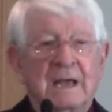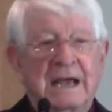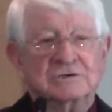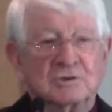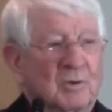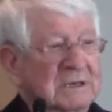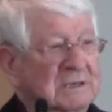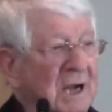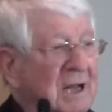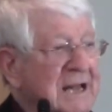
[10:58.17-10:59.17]
as to what
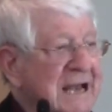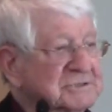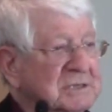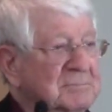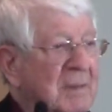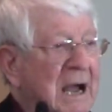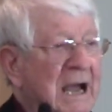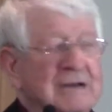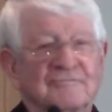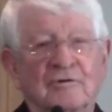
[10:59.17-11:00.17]
God has in
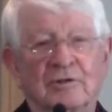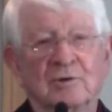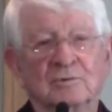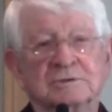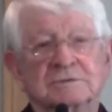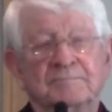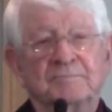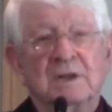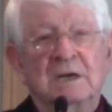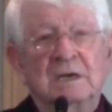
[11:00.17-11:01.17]
mind for those
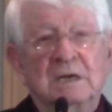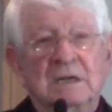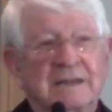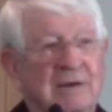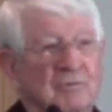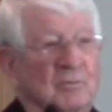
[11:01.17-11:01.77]
that will